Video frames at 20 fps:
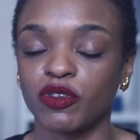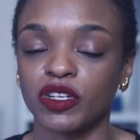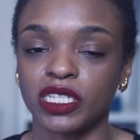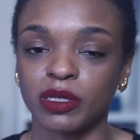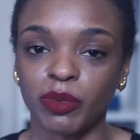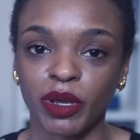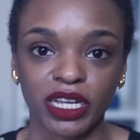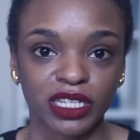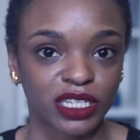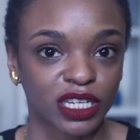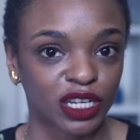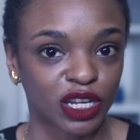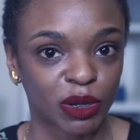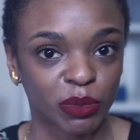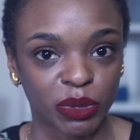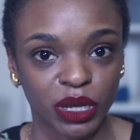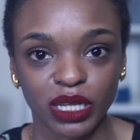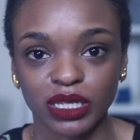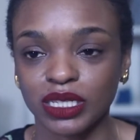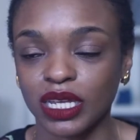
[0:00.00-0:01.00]
respecting
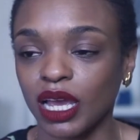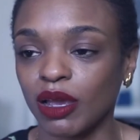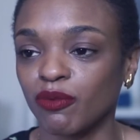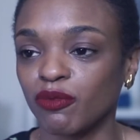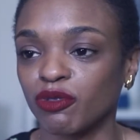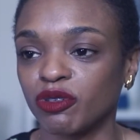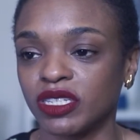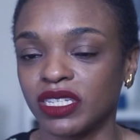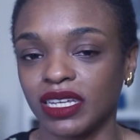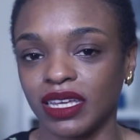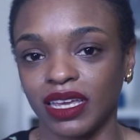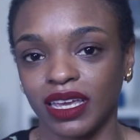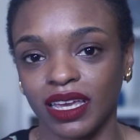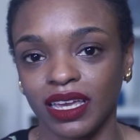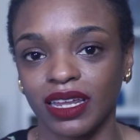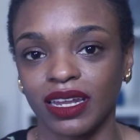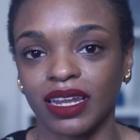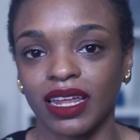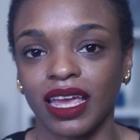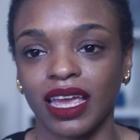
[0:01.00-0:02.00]
your bedtime
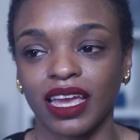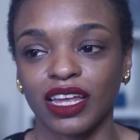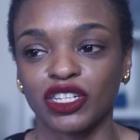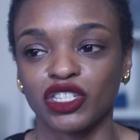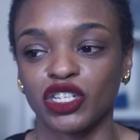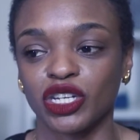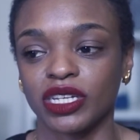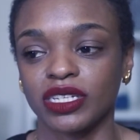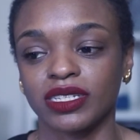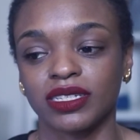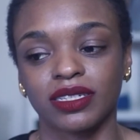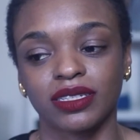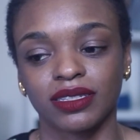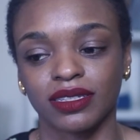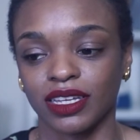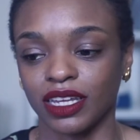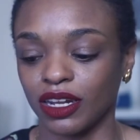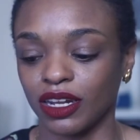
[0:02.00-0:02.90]
routine, and just,